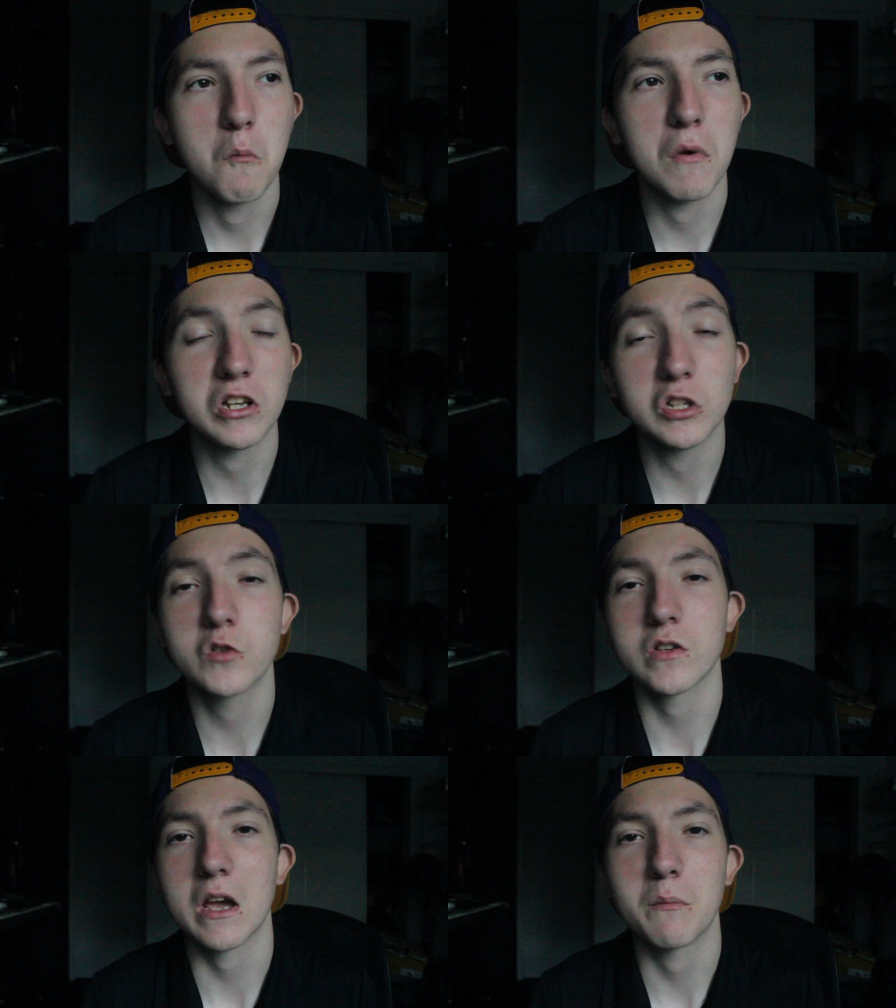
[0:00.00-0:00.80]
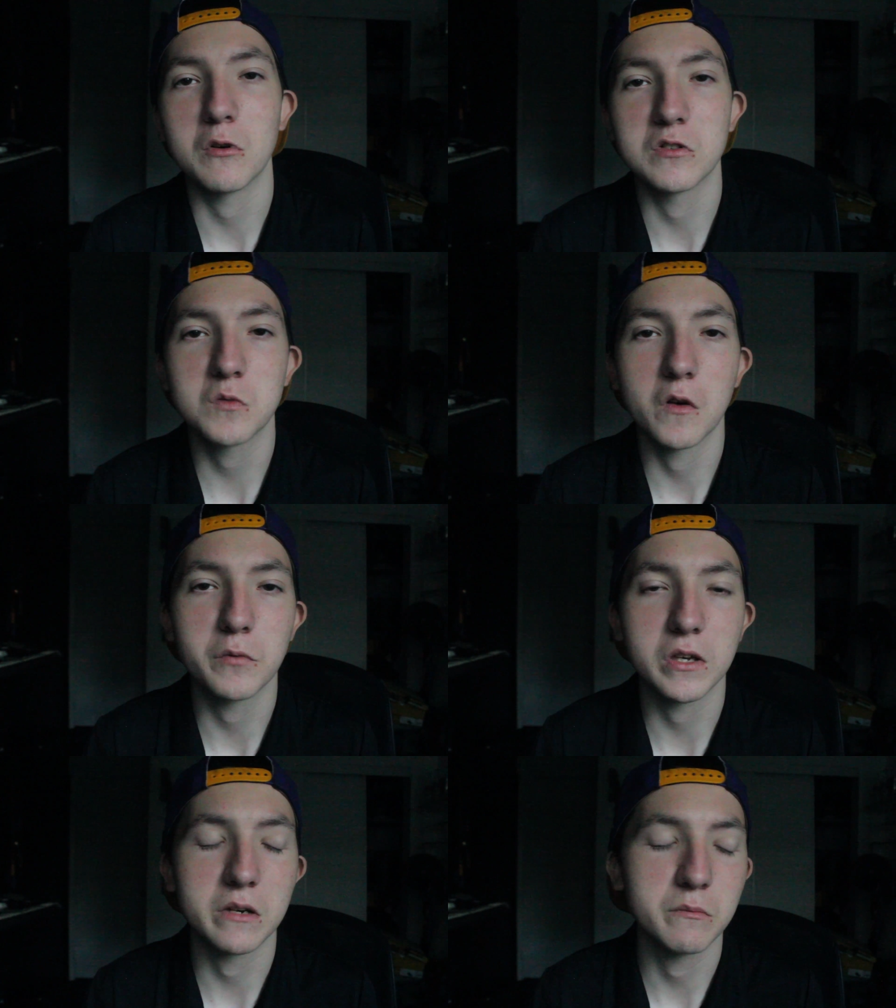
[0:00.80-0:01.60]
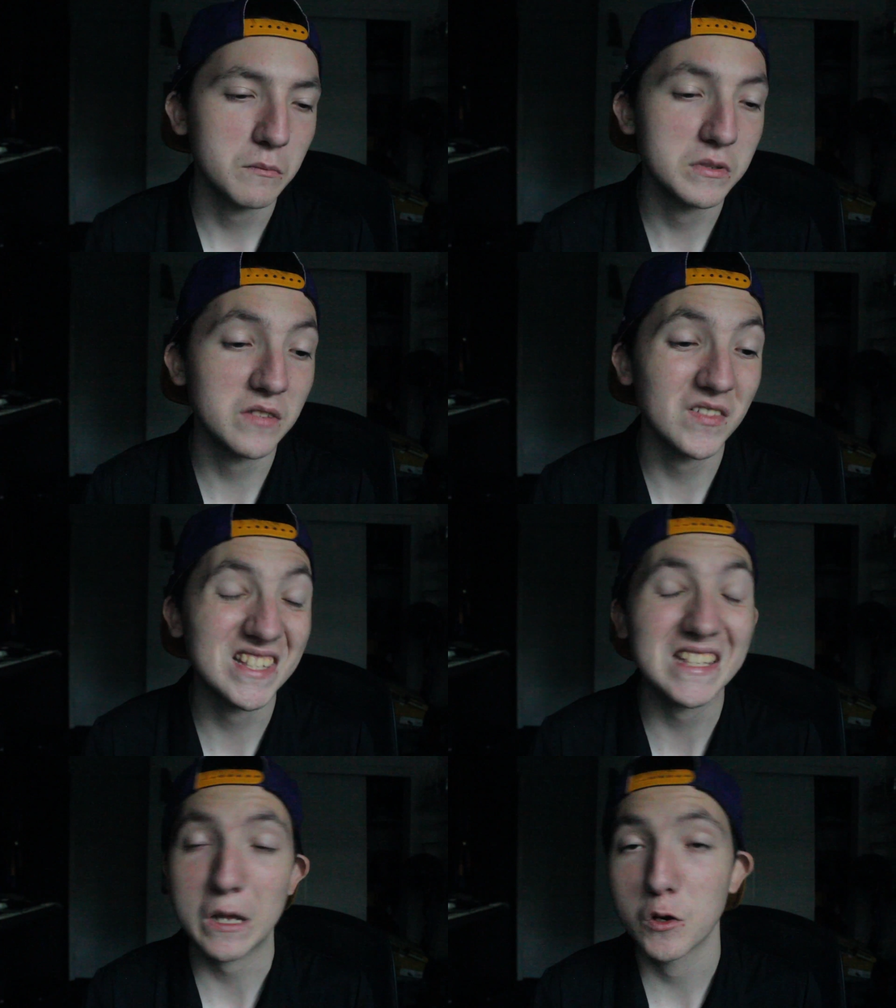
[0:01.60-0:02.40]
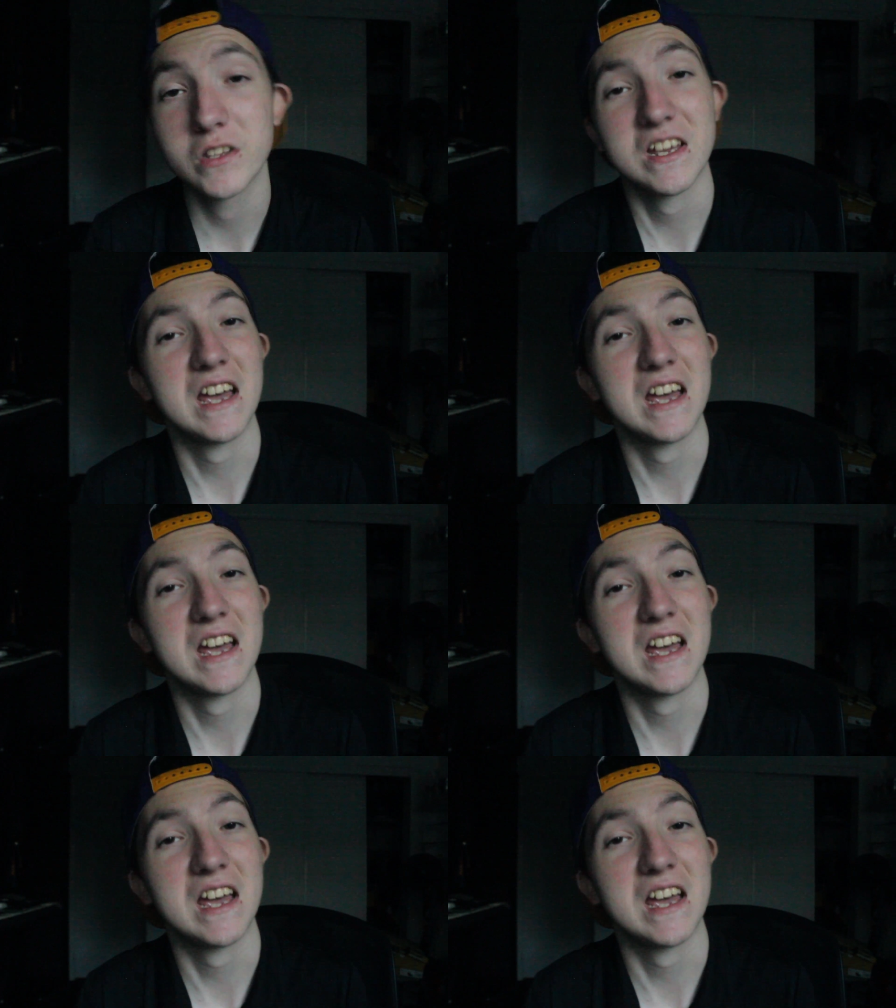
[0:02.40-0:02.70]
But usually I post 12 p.m. Pacific Standard